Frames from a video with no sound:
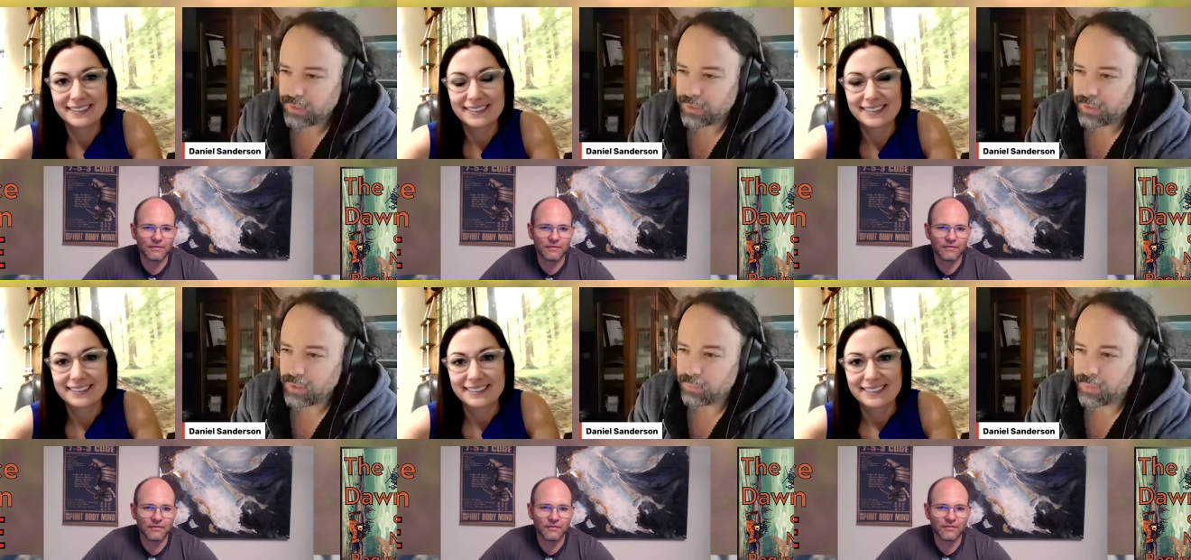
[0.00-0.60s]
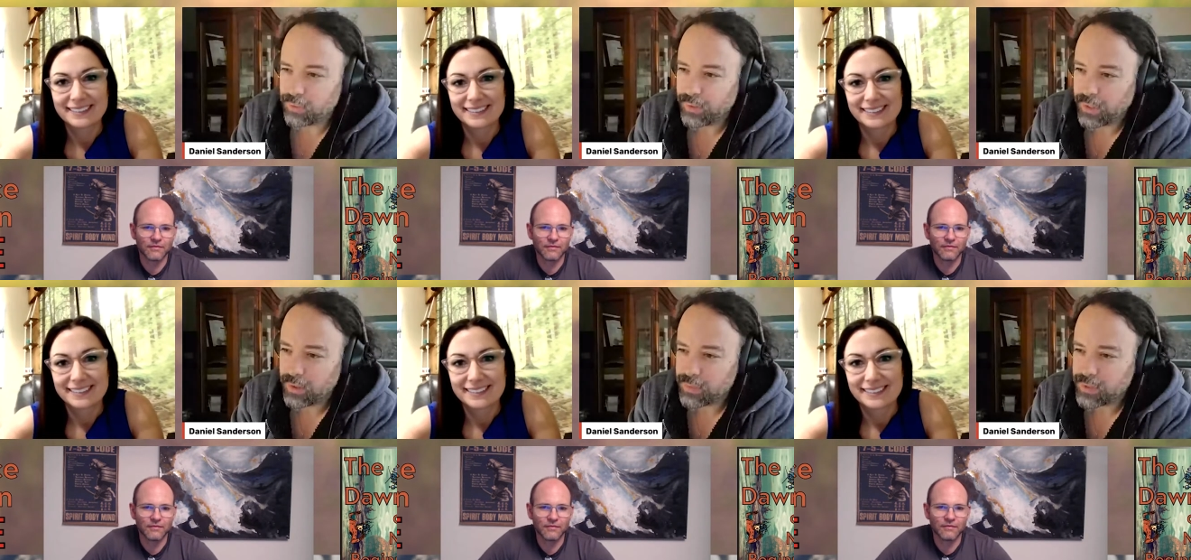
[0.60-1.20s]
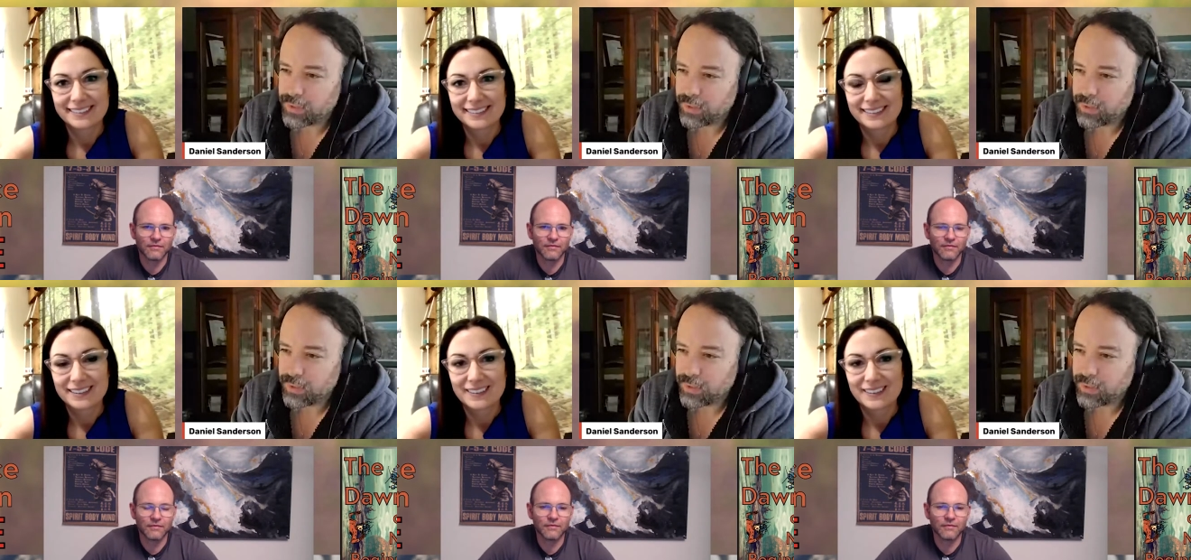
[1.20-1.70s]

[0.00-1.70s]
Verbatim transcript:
Speaker 1: think about when it comes to